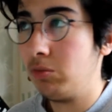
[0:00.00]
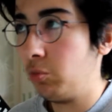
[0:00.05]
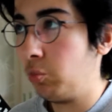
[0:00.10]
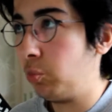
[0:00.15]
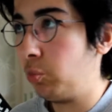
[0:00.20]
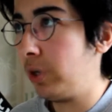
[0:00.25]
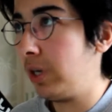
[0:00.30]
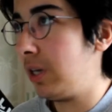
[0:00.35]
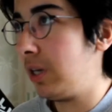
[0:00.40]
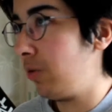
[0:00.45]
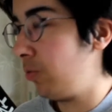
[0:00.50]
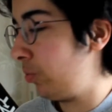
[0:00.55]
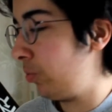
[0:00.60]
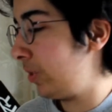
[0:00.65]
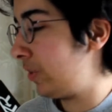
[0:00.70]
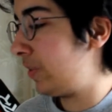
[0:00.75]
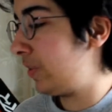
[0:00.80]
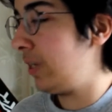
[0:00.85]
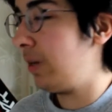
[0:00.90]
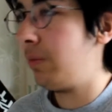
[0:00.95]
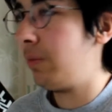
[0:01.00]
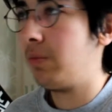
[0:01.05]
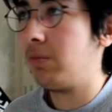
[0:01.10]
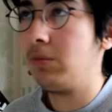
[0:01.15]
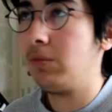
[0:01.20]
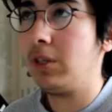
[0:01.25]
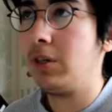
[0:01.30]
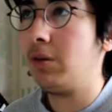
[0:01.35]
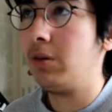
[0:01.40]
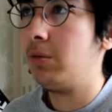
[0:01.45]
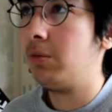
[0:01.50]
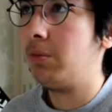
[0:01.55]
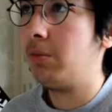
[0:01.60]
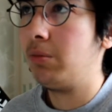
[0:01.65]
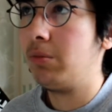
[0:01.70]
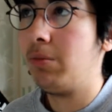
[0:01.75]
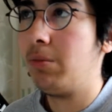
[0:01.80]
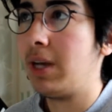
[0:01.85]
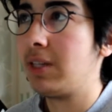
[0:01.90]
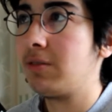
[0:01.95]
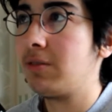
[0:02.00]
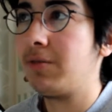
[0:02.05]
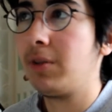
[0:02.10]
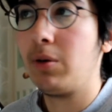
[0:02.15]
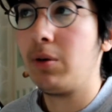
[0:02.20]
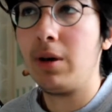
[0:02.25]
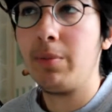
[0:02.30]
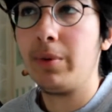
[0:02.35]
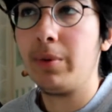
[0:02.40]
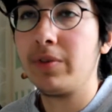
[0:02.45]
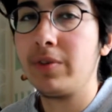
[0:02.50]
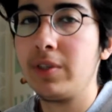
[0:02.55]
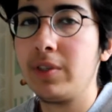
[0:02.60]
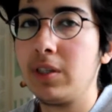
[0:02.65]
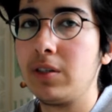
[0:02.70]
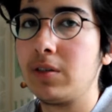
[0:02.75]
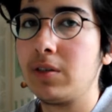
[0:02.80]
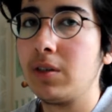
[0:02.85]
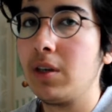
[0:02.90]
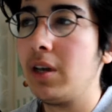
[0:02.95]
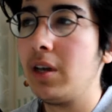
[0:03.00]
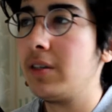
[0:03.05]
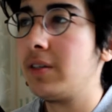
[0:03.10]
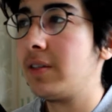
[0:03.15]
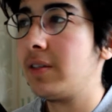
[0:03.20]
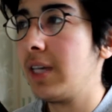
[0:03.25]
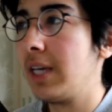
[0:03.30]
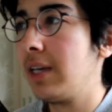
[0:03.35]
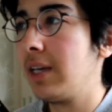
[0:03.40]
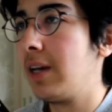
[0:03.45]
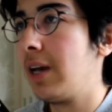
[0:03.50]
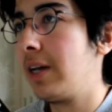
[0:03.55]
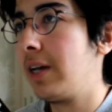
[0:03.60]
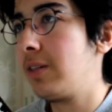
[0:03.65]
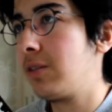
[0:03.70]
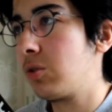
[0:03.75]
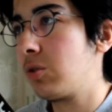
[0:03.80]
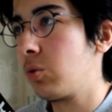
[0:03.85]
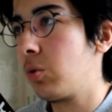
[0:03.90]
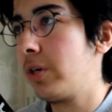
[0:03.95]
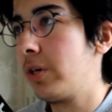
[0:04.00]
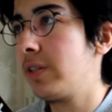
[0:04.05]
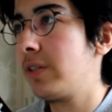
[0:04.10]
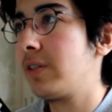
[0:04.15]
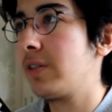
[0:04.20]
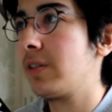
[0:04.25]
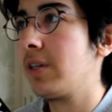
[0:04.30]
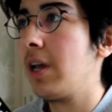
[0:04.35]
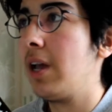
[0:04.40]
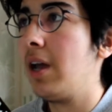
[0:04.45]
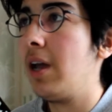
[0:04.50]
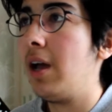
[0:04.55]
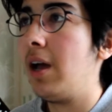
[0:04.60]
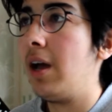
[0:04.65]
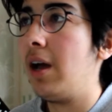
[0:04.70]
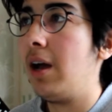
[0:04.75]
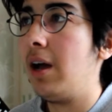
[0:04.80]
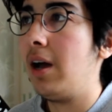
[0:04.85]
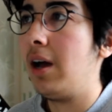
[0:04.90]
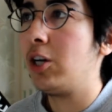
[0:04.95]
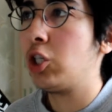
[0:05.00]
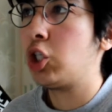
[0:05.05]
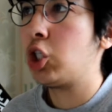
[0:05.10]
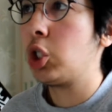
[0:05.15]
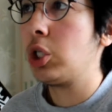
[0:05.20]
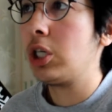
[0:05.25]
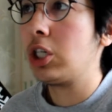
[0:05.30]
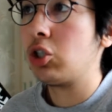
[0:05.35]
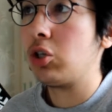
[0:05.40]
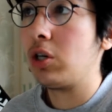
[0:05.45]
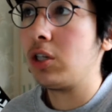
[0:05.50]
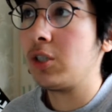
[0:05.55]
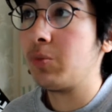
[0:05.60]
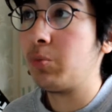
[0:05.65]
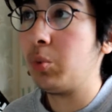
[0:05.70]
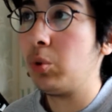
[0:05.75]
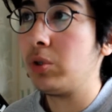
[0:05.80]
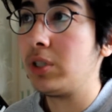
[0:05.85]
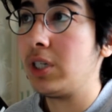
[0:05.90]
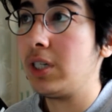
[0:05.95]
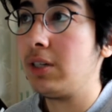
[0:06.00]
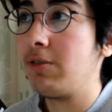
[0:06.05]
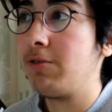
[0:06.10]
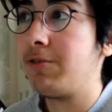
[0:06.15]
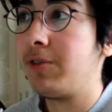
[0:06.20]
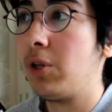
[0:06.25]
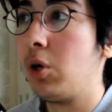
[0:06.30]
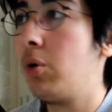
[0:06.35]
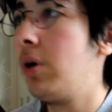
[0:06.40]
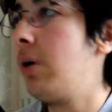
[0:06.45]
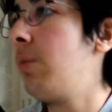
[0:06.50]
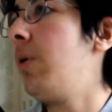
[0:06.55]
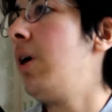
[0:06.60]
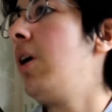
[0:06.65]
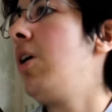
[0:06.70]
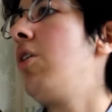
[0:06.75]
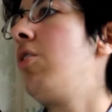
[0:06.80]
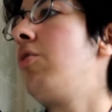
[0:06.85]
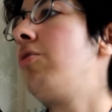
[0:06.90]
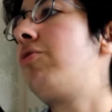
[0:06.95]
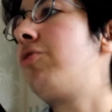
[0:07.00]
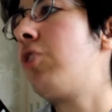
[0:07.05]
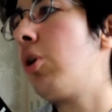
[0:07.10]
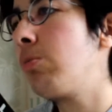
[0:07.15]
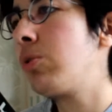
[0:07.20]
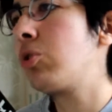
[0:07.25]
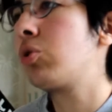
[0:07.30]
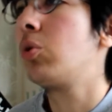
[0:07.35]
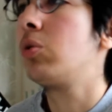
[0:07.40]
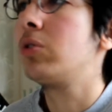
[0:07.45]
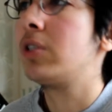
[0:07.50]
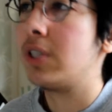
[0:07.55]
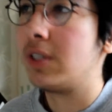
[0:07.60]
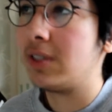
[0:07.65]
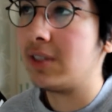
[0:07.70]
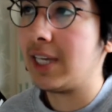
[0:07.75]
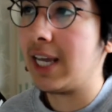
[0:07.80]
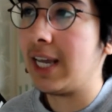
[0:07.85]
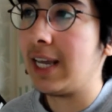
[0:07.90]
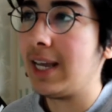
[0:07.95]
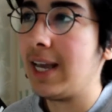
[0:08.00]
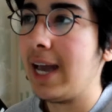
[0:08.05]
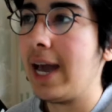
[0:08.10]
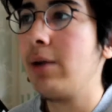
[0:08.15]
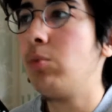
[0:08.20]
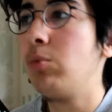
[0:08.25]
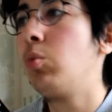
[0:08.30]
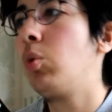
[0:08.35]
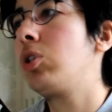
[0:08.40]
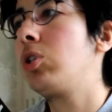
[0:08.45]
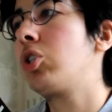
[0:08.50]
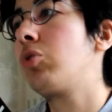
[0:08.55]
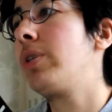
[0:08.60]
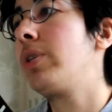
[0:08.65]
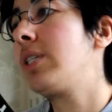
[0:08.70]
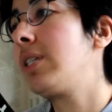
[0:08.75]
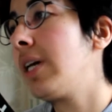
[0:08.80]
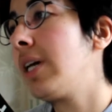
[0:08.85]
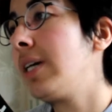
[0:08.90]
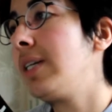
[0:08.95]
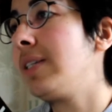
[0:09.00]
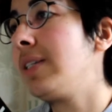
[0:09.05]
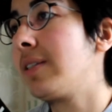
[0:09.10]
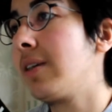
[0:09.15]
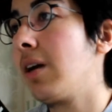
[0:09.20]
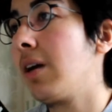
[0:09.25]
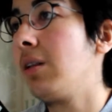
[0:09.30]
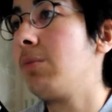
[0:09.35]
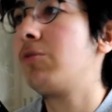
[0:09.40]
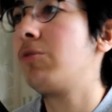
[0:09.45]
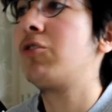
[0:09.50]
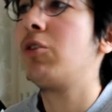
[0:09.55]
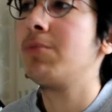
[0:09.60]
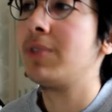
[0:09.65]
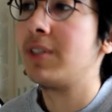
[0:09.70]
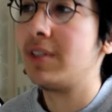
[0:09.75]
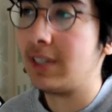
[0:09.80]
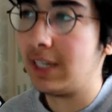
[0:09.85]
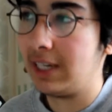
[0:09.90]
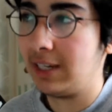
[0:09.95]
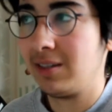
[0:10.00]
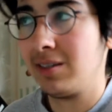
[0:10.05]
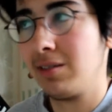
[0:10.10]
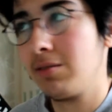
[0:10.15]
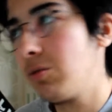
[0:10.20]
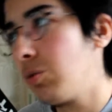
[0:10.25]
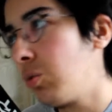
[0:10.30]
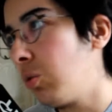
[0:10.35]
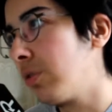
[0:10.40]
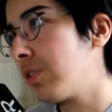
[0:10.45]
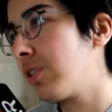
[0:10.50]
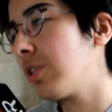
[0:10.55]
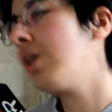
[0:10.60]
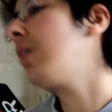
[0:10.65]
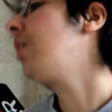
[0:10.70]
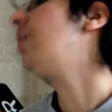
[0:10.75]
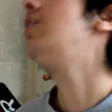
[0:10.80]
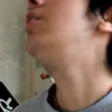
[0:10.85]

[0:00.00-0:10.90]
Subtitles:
we see, mass flow hypothesis, sink and source, sugar transported in phloem from source to sink, and water return in xylem from sink to source.